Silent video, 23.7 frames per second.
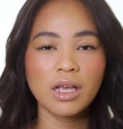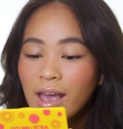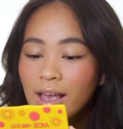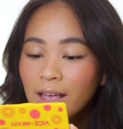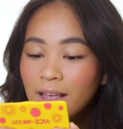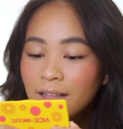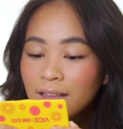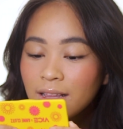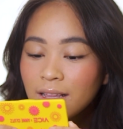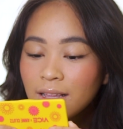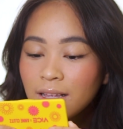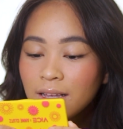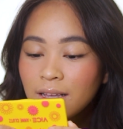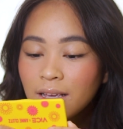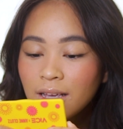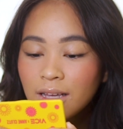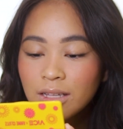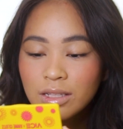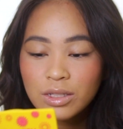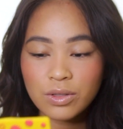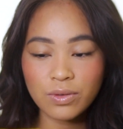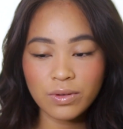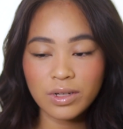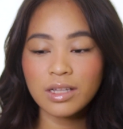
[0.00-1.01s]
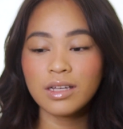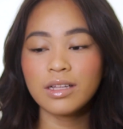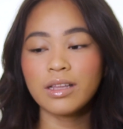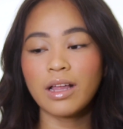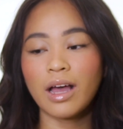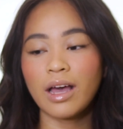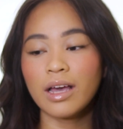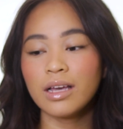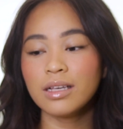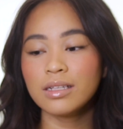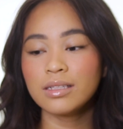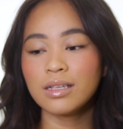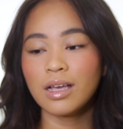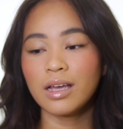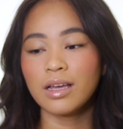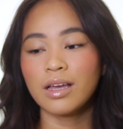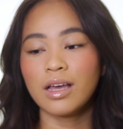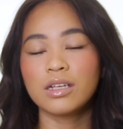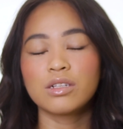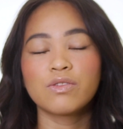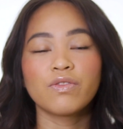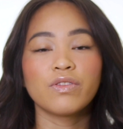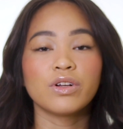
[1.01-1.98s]
And it's really nice, I
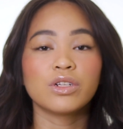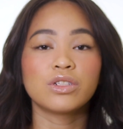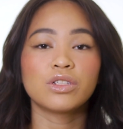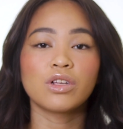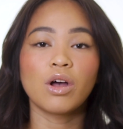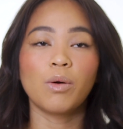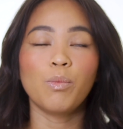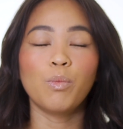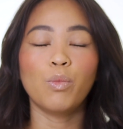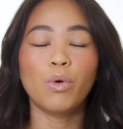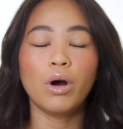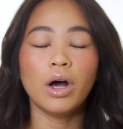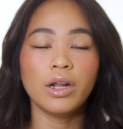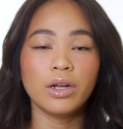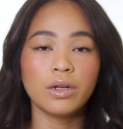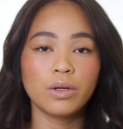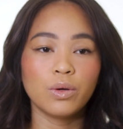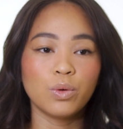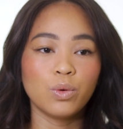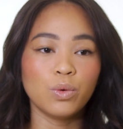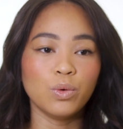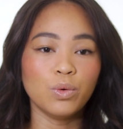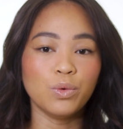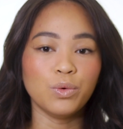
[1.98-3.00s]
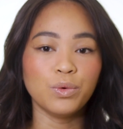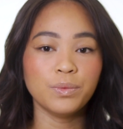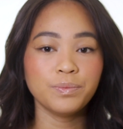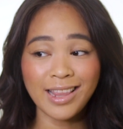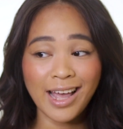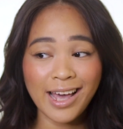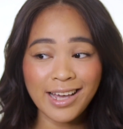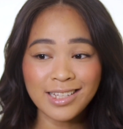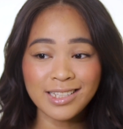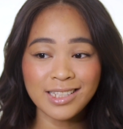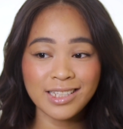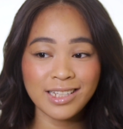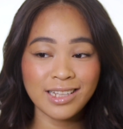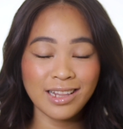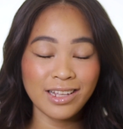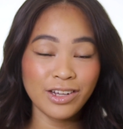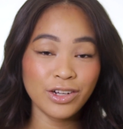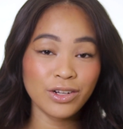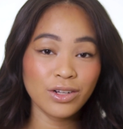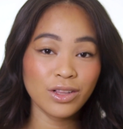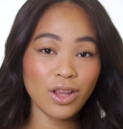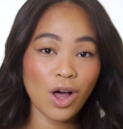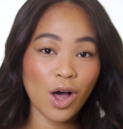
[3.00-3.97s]
guess, for someone who likes
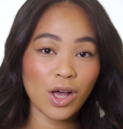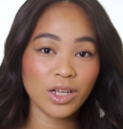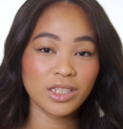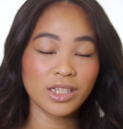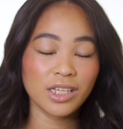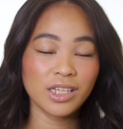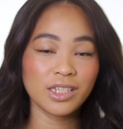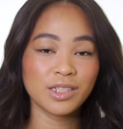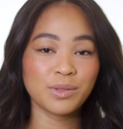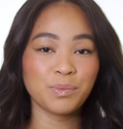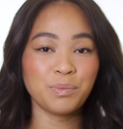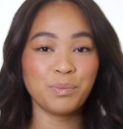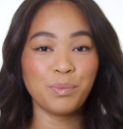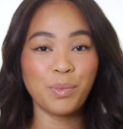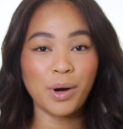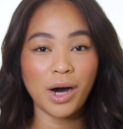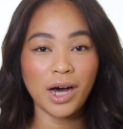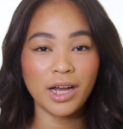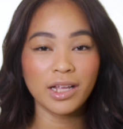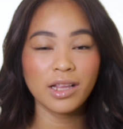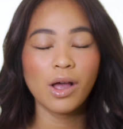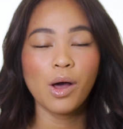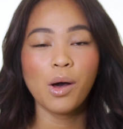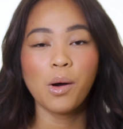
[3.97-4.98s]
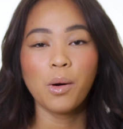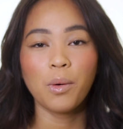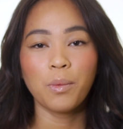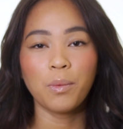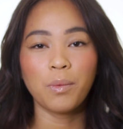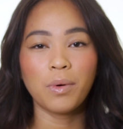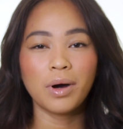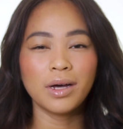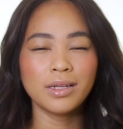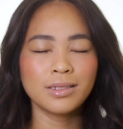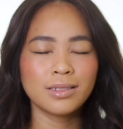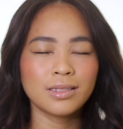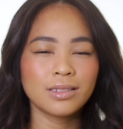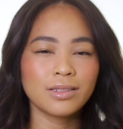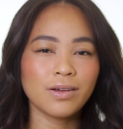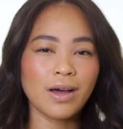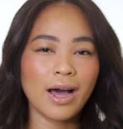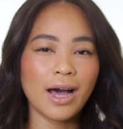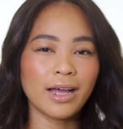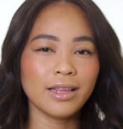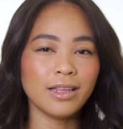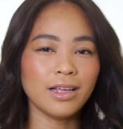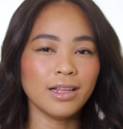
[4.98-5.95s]
clear glosses but wants to
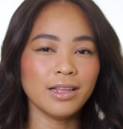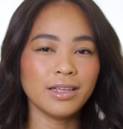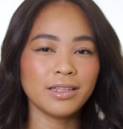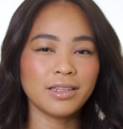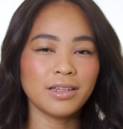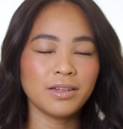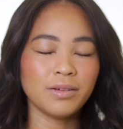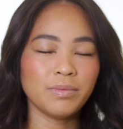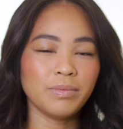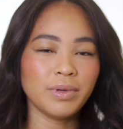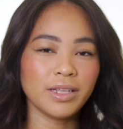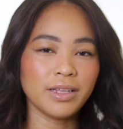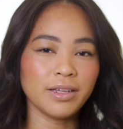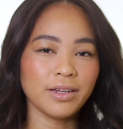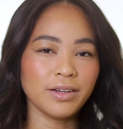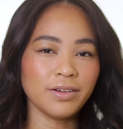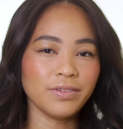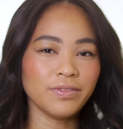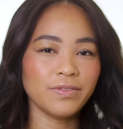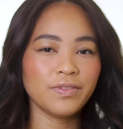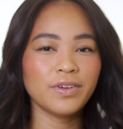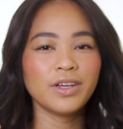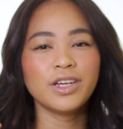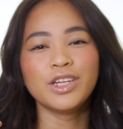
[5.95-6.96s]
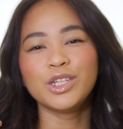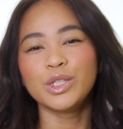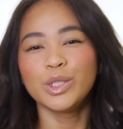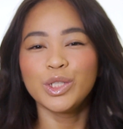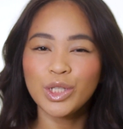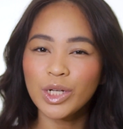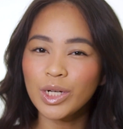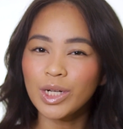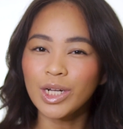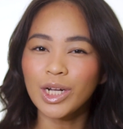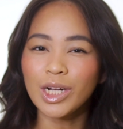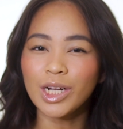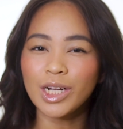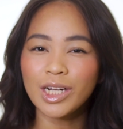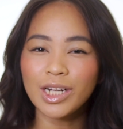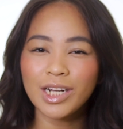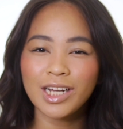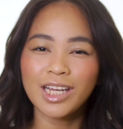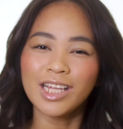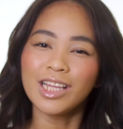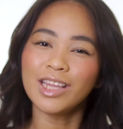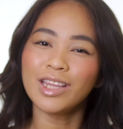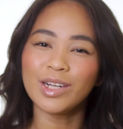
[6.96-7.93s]
add a little bit of
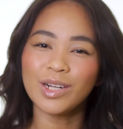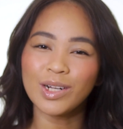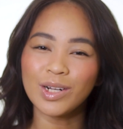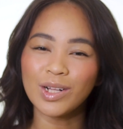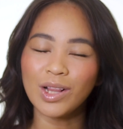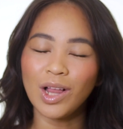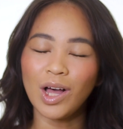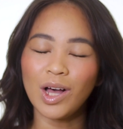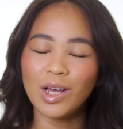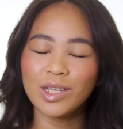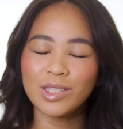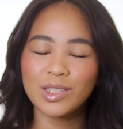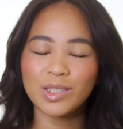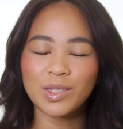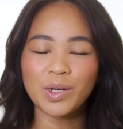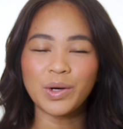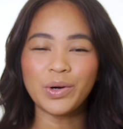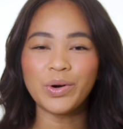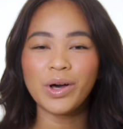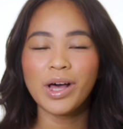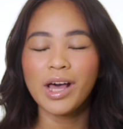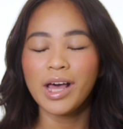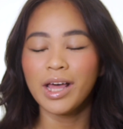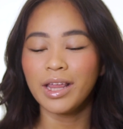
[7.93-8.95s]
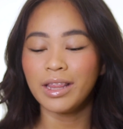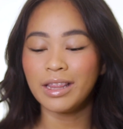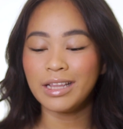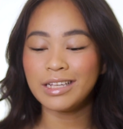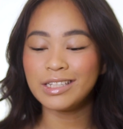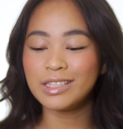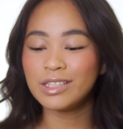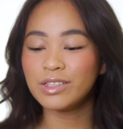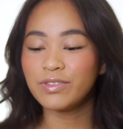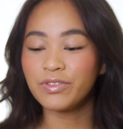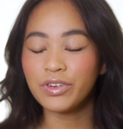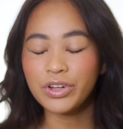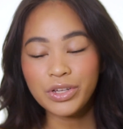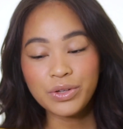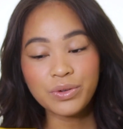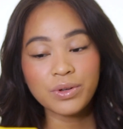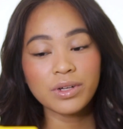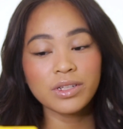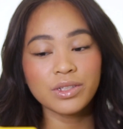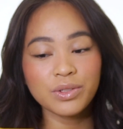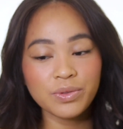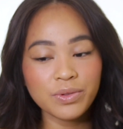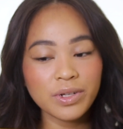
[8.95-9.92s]
sugar in their gloss. So, this is for you.
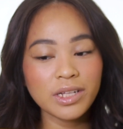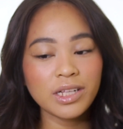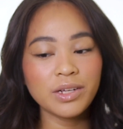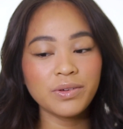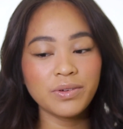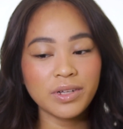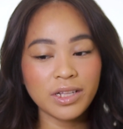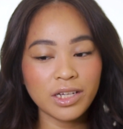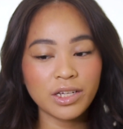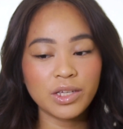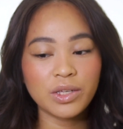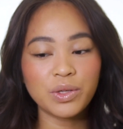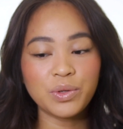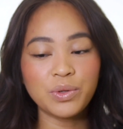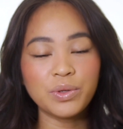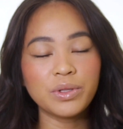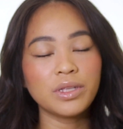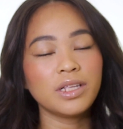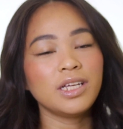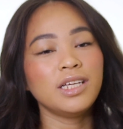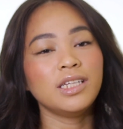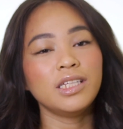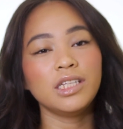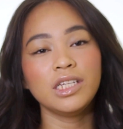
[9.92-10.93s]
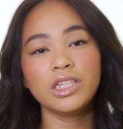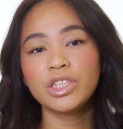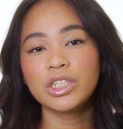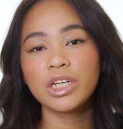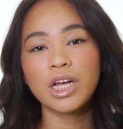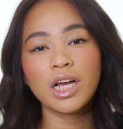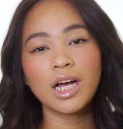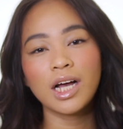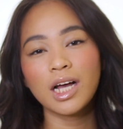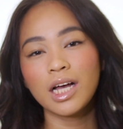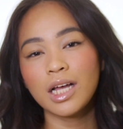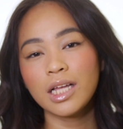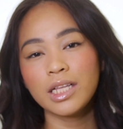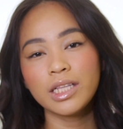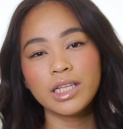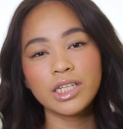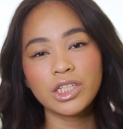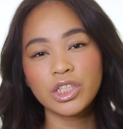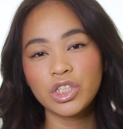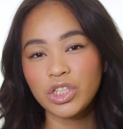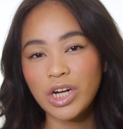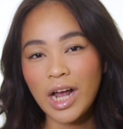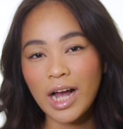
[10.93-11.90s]
It's really, really cute. Hindi siya
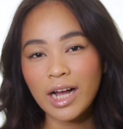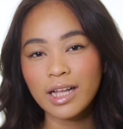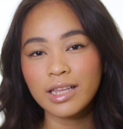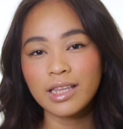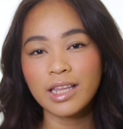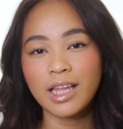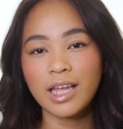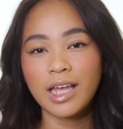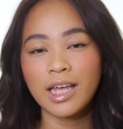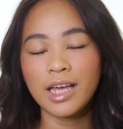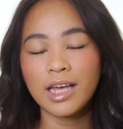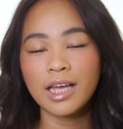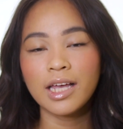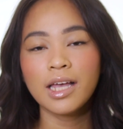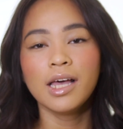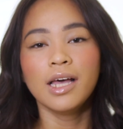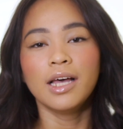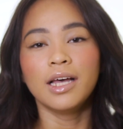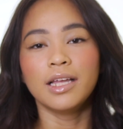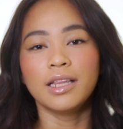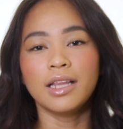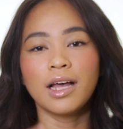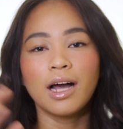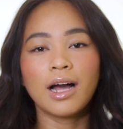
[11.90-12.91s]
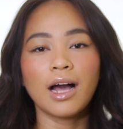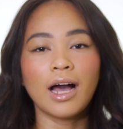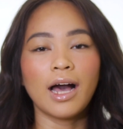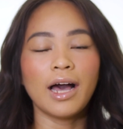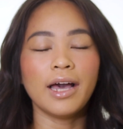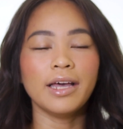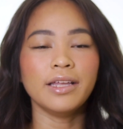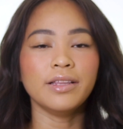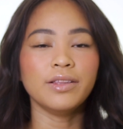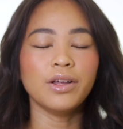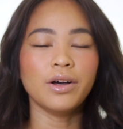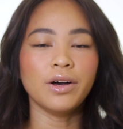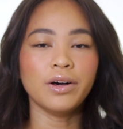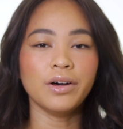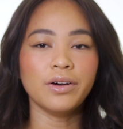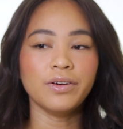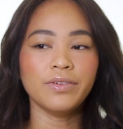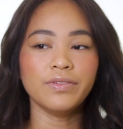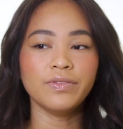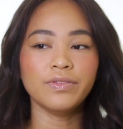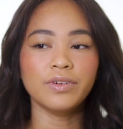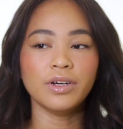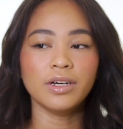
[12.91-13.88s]
distracting na kind
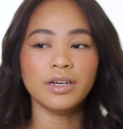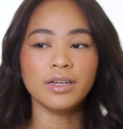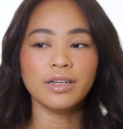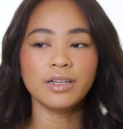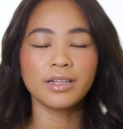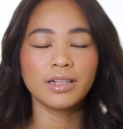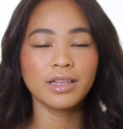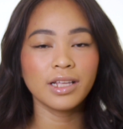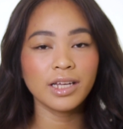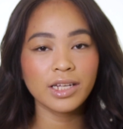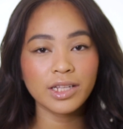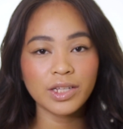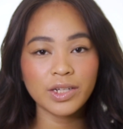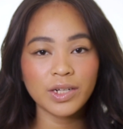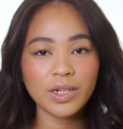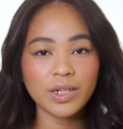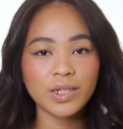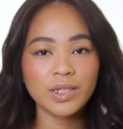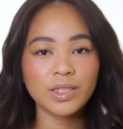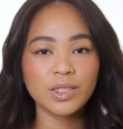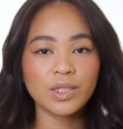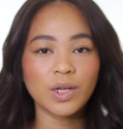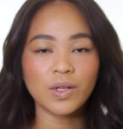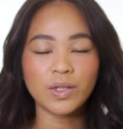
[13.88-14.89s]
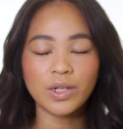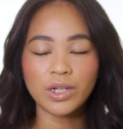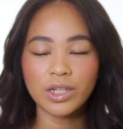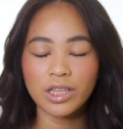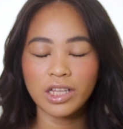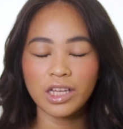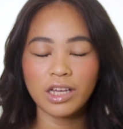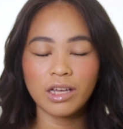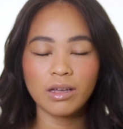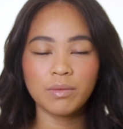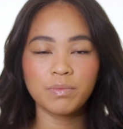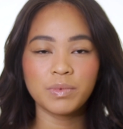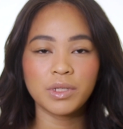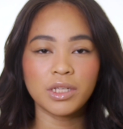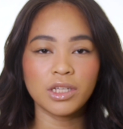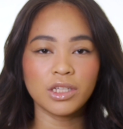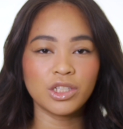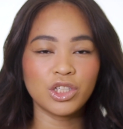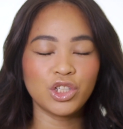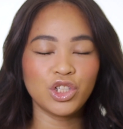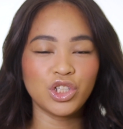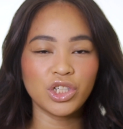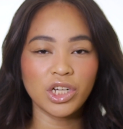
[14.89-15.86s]
of glitters on your lips.
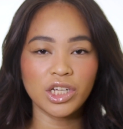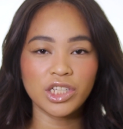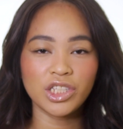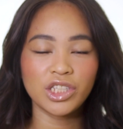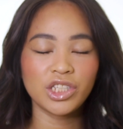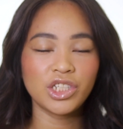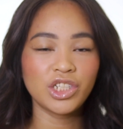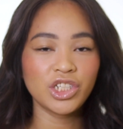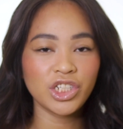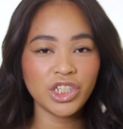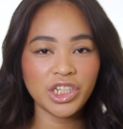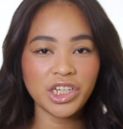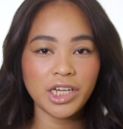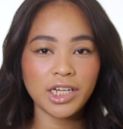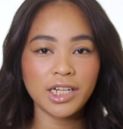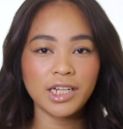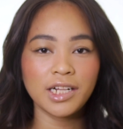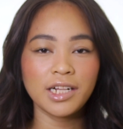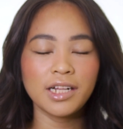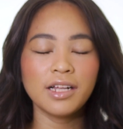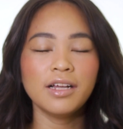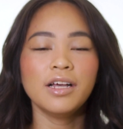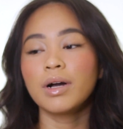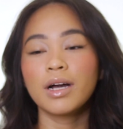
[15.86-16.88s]
It's just chill.